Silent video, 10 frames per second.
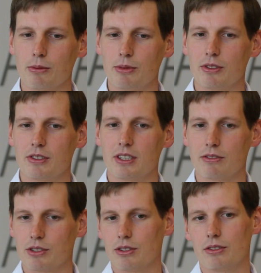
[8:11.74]
community
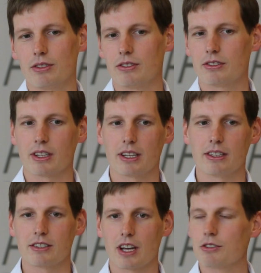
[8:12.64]
of students. So
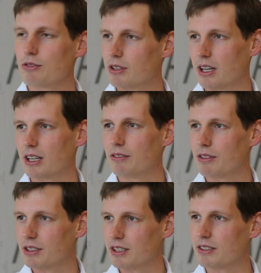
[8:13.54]
there's 109
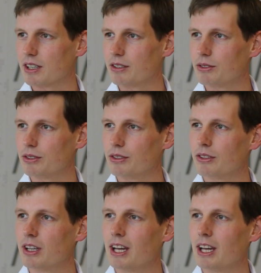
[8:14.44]
of us in total.